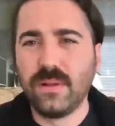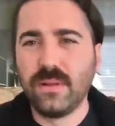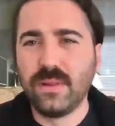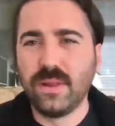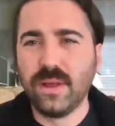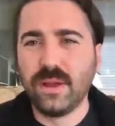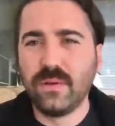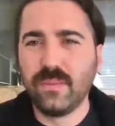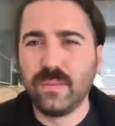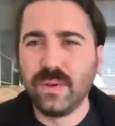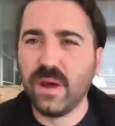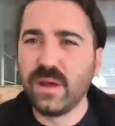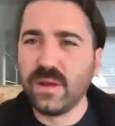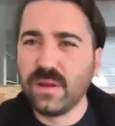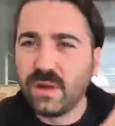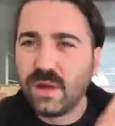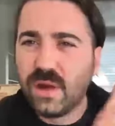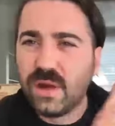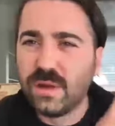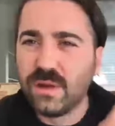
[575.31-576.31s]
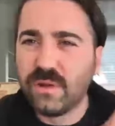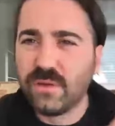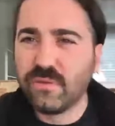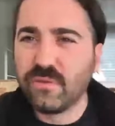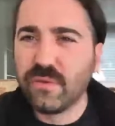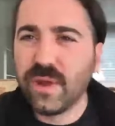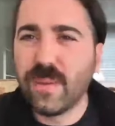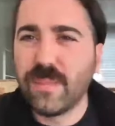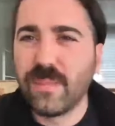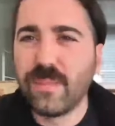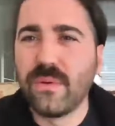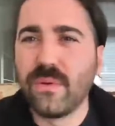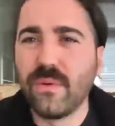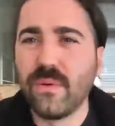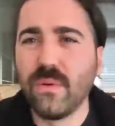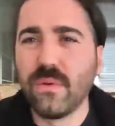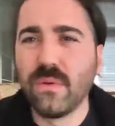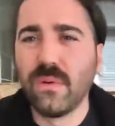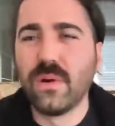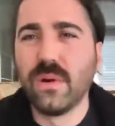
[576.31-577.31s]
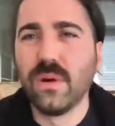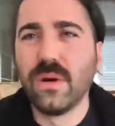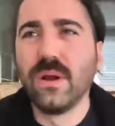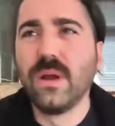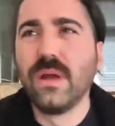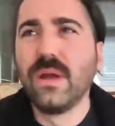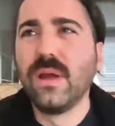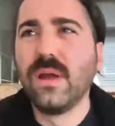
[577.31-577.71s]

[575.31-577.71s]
they could be on a drip, or